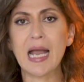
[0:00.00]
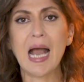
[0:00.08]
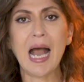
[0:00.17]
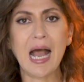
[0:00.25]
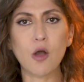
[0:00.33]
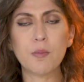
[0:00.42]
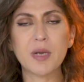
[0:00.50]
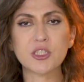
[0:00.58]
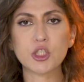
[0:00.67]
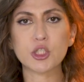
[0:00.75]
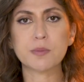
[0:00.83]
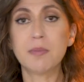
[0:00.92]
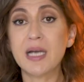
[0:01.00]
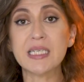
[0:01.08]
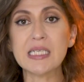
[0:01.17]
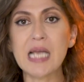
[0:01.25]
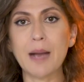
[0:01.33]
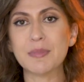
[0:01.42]
how much
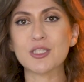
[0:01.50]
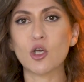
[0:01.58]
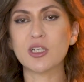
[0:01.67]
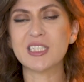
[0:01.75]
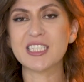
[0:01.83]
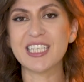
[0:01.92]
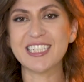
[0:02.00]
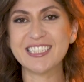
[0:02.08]
money Amazon is going to